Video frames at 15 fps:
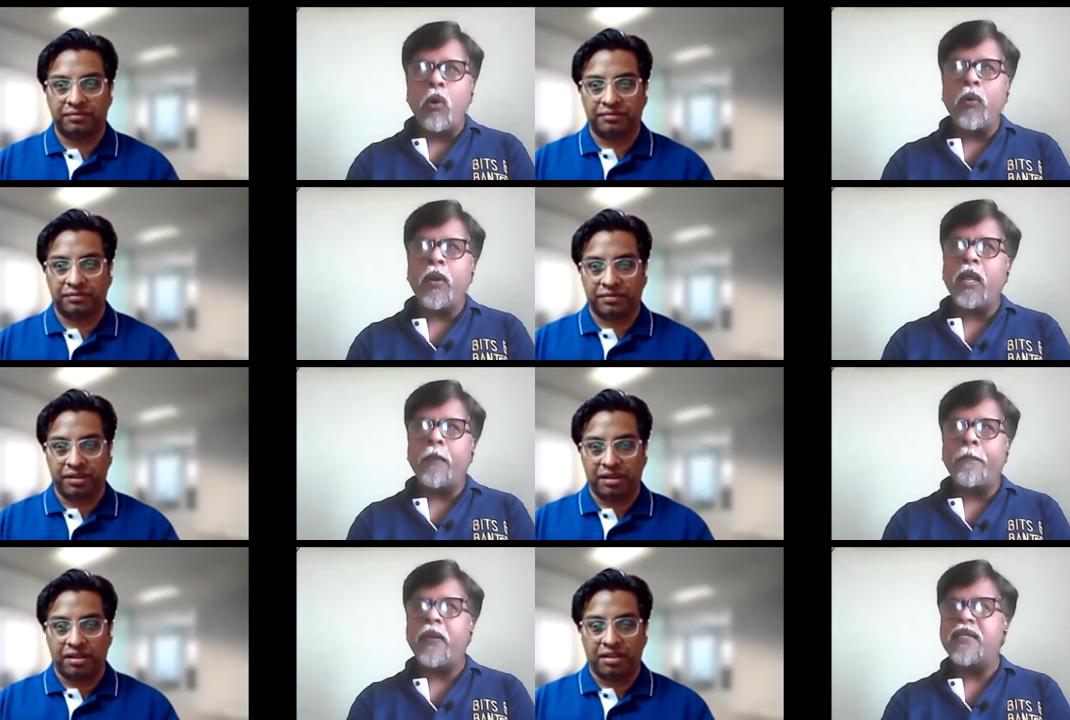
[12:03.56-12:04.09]

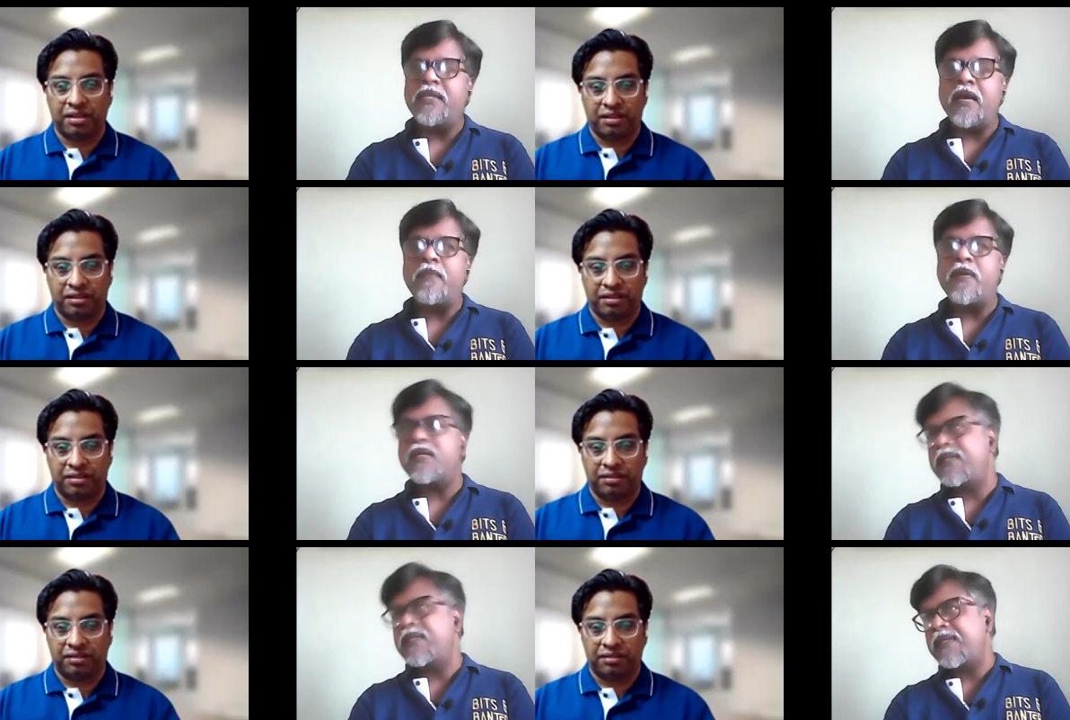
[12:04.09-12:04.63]
Speaker 1: overall,
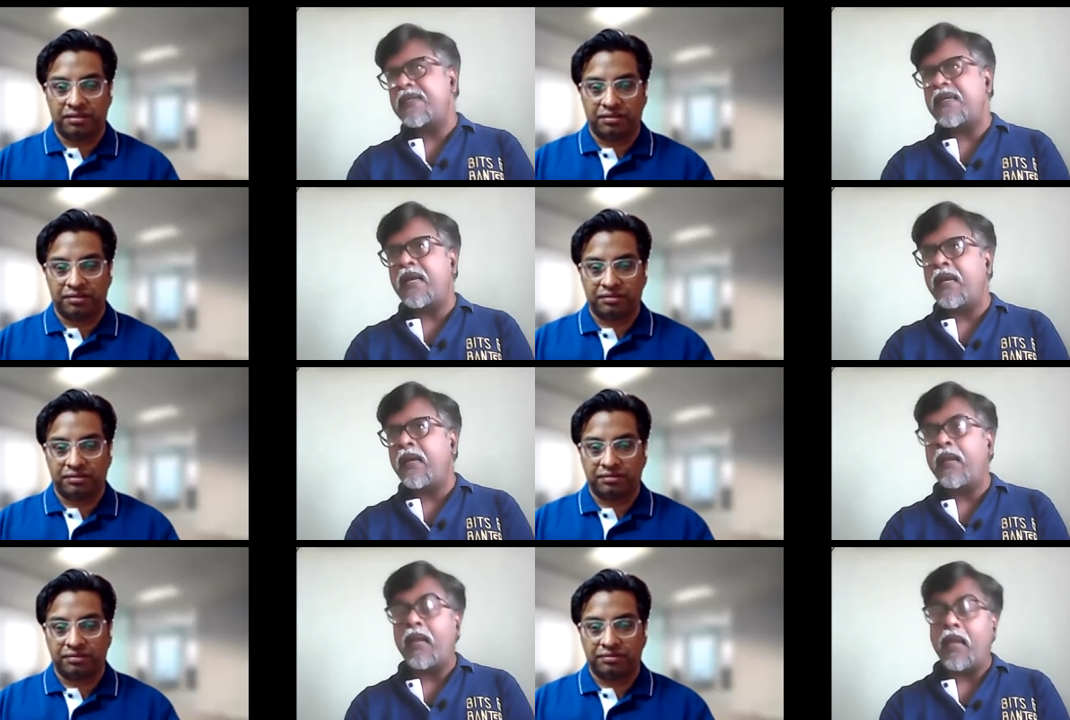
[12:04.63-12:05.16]
Punjab is,
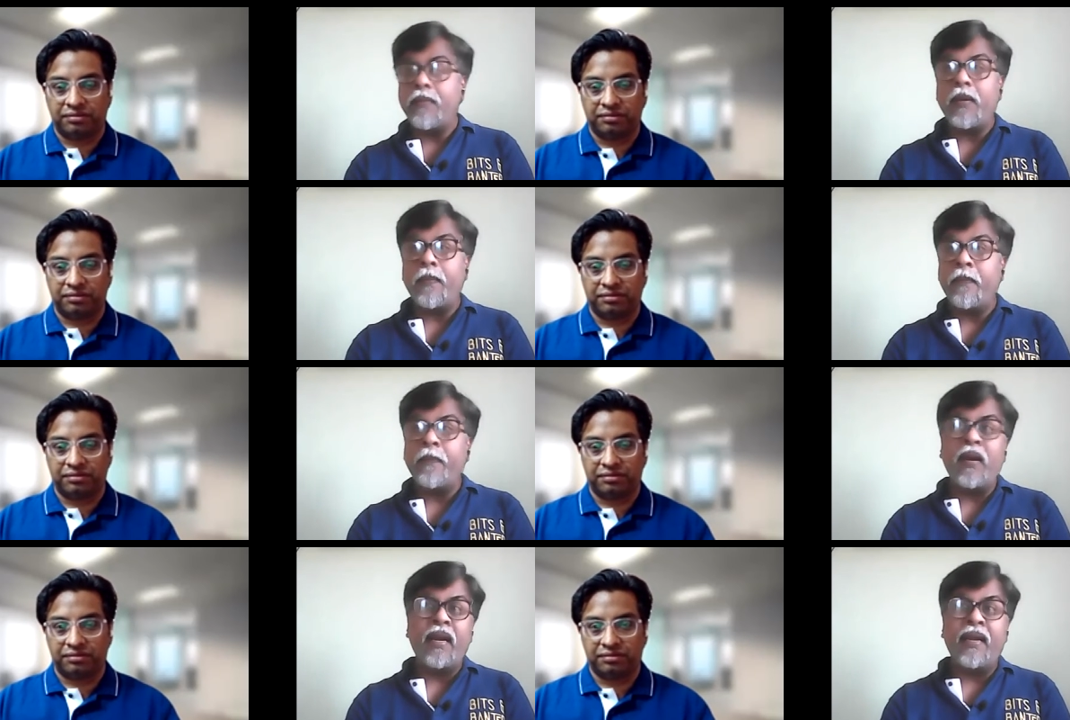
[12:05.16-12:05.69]
uh, I
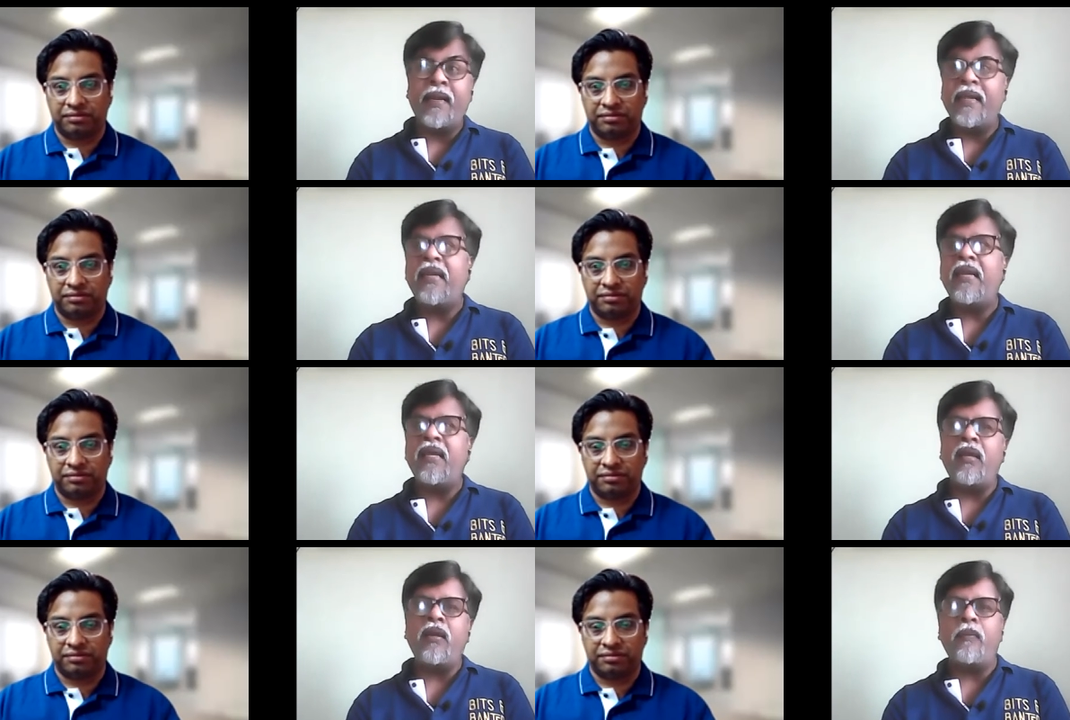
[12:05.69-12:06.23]
mean,
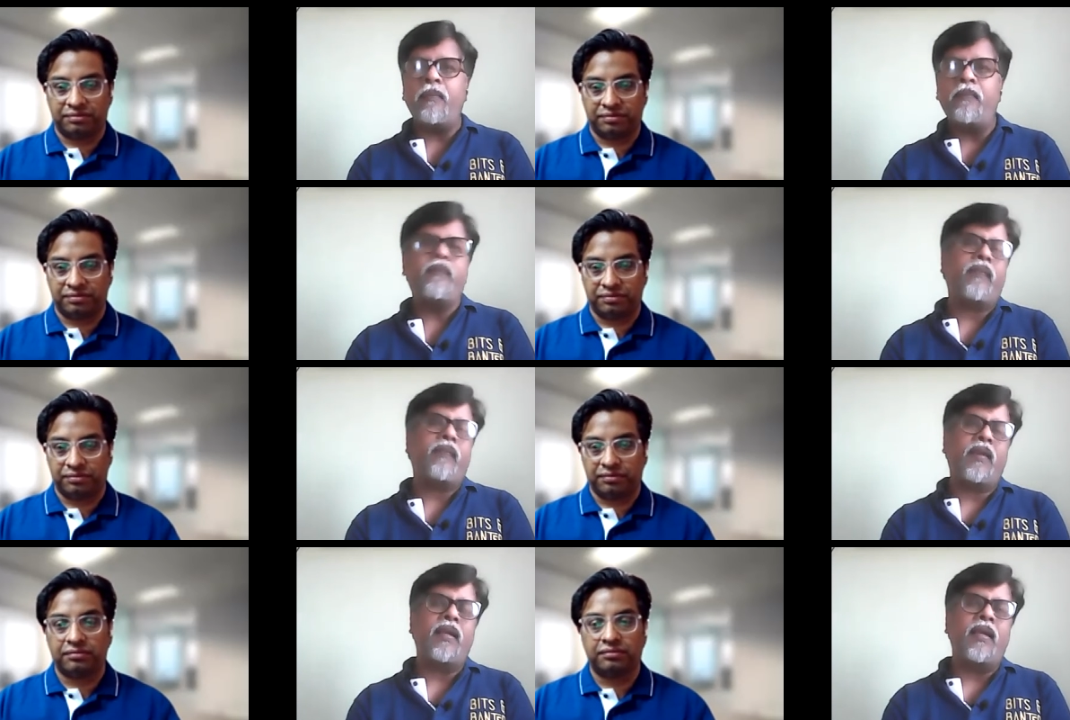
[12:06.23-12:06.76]

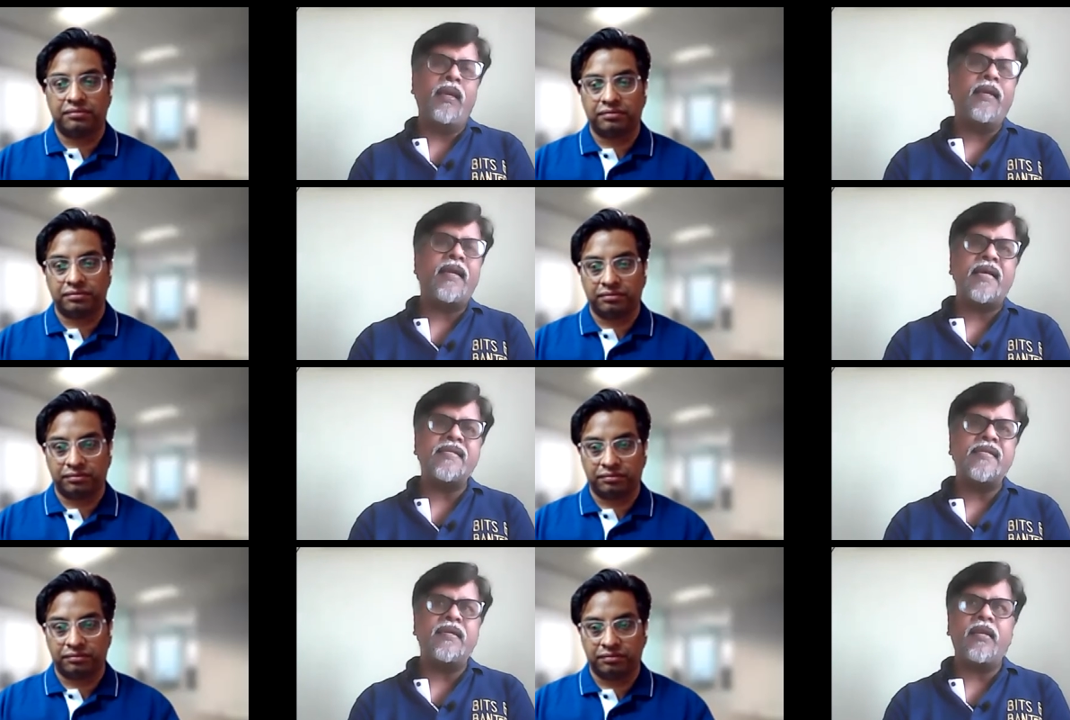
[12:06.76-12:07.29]
Delhi...
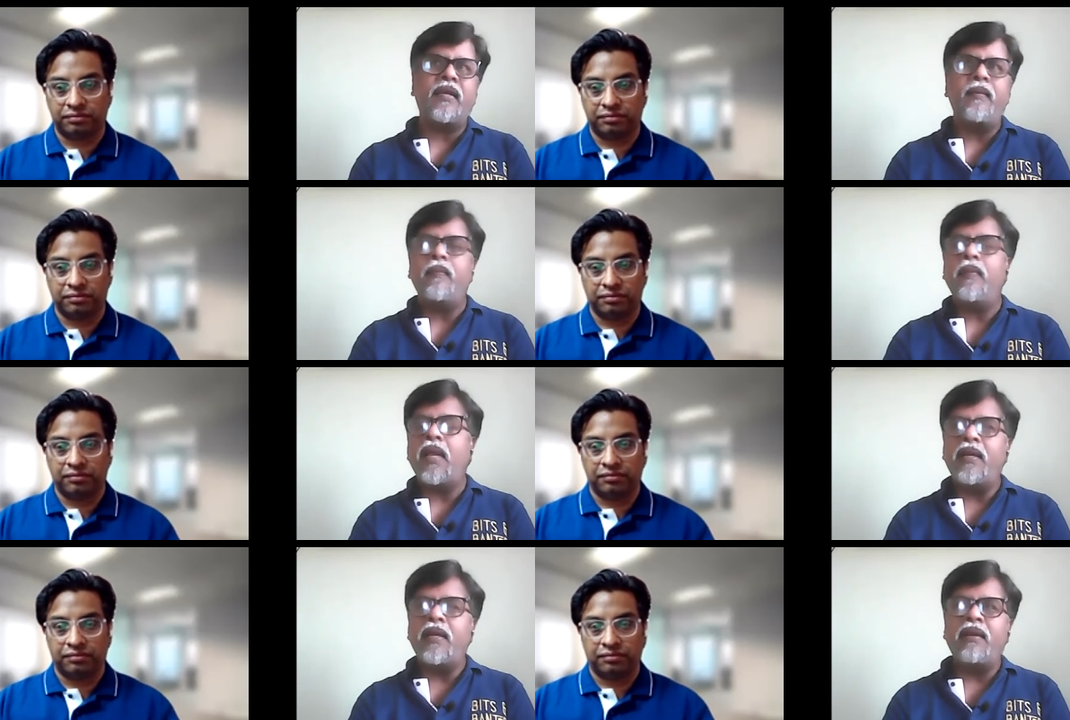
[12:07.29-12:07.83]
It has the
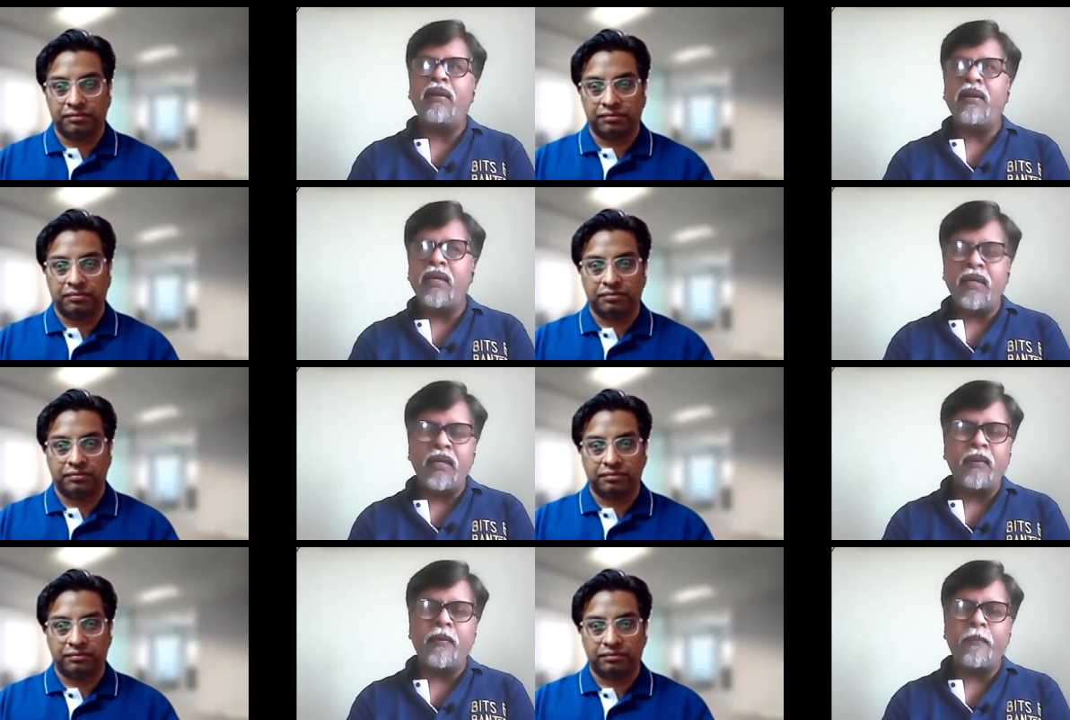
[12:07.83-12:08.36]
team and
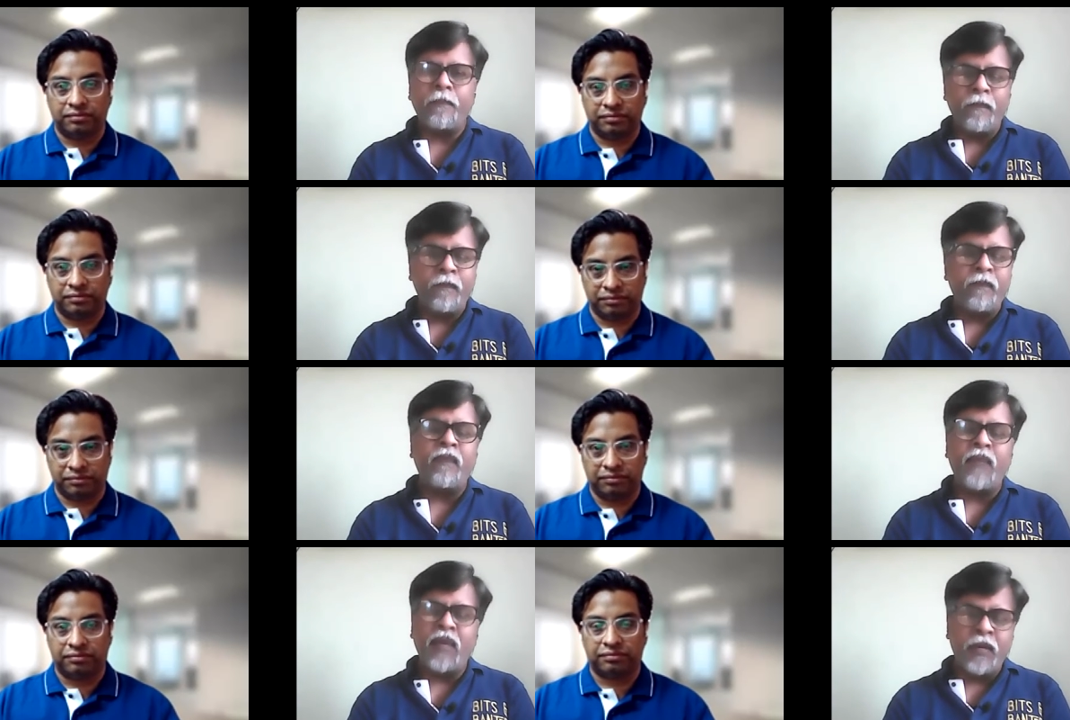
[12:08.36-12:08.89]
it,
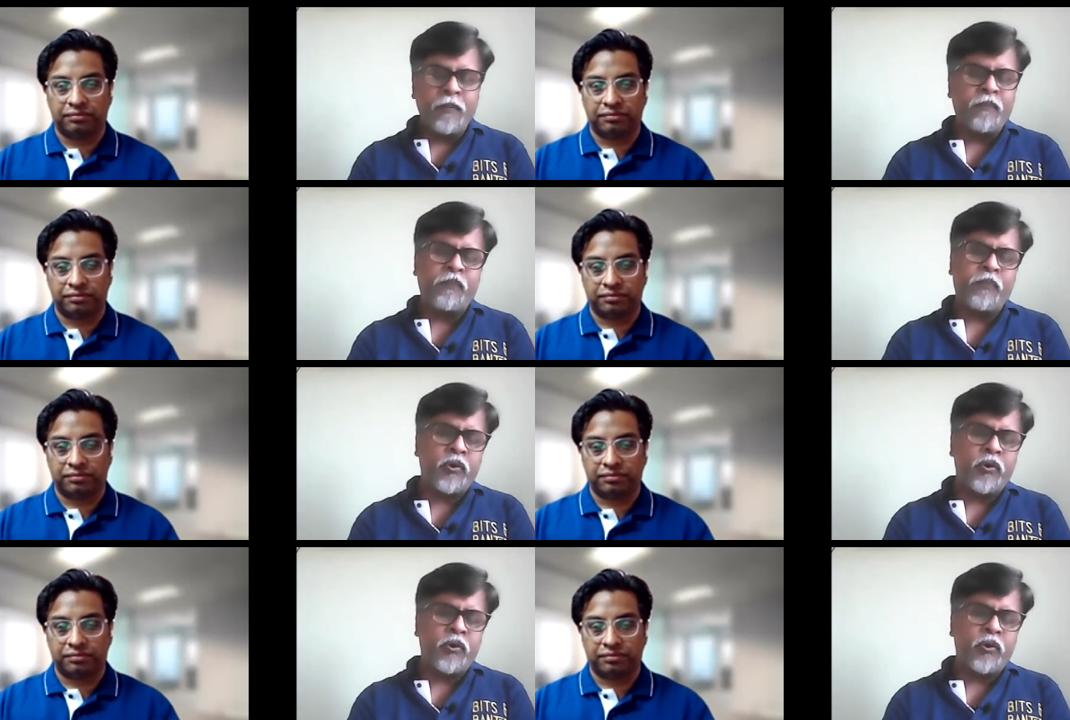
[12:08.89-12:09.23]
it